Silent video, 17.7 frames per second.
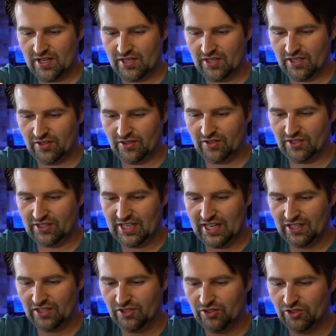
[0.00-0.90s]
Now those
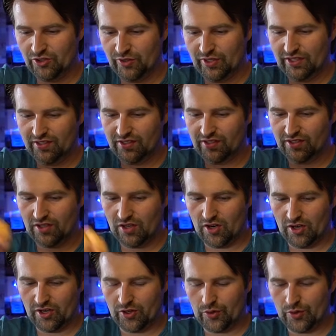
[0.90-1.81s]
tank nutrients
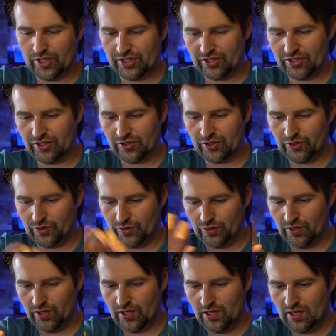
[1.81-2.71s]
are going
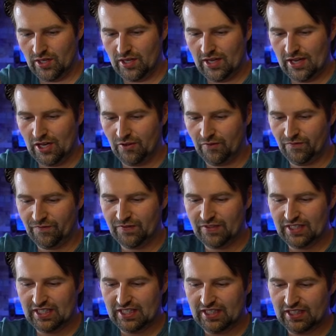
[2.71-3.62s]
to help
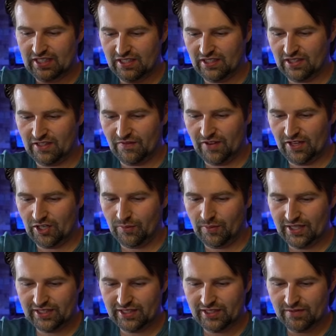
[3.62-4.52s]
feed the
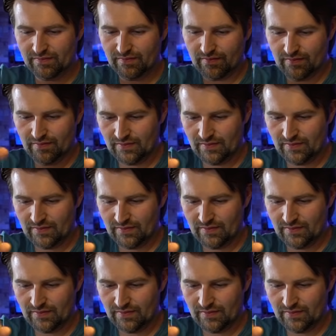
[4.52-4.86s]
phytoplankton,